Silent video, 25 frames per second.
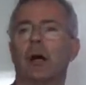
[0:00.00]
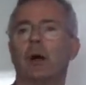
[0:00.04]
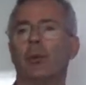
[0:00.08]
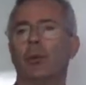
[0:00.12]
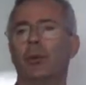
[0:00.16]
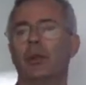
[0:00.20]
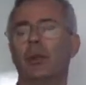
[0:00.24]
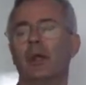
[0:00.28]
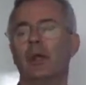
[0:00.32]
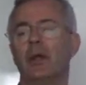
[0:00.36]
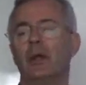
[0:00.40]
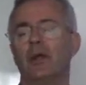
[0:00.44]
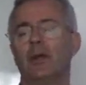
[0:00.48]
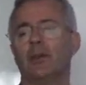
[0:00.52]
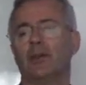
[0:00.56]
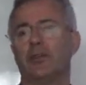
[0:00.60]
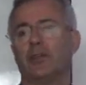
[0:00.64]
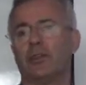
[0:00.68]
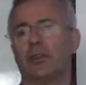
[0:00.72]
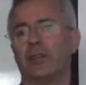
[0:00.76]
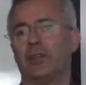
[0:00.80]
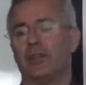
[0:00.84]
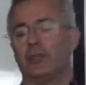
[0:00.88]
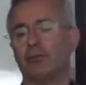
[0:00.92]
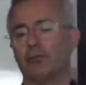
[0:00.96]
with
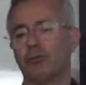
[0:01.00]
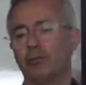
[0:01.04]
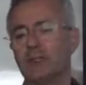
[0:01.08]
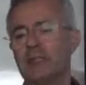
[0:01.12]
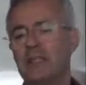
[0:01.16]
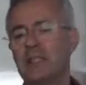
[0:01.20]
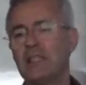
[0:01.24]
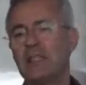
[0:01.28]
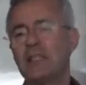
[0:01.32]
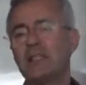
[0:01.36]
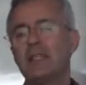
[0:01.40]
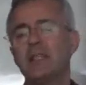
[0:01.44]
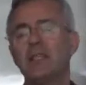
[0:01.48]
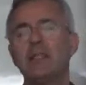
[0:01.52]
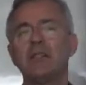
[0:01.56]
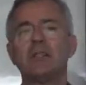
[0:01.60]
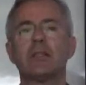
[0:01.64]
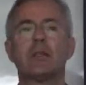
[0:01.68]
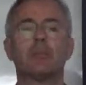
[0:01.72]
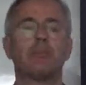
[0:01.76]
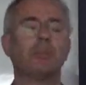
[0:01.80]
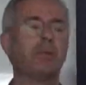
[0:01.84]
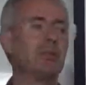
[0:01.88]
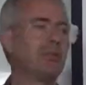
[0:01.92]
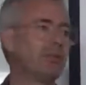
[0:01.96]
certain reasons,
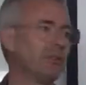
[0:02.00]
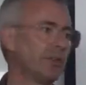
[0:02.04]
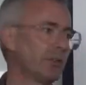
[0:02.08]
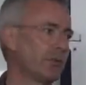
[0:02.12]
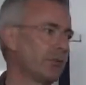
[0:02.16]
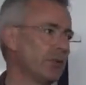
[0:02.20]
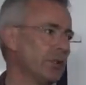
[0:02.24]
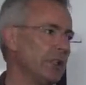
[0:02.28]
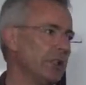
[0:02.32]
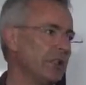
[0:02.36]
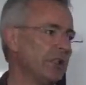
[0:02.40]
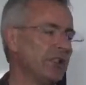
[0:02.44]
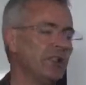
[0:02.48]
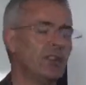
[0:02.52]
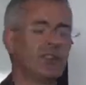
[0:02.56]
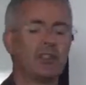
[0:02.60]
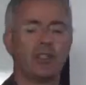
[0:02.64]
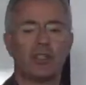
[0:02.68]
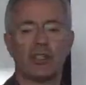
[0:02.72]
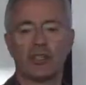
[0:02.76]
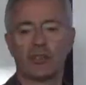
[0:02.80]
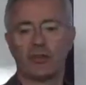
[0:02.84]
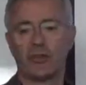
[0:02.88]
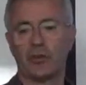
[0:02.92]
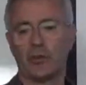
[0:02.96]
business reasons
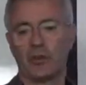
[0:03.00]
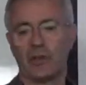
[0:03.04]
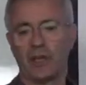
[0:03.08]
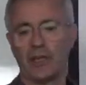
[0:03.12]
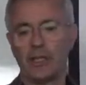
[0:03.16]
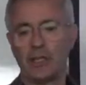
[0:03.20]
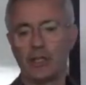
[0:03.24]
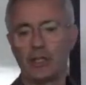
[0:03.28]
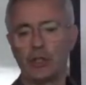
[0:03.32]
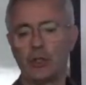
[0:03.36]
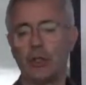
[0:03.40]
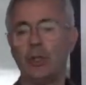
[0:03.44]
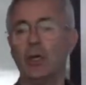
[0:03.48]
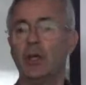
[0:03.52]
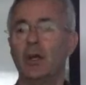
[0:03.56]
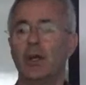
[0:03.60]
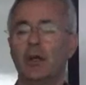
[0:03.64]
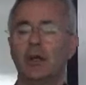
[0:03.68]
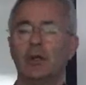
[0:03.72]
and justification,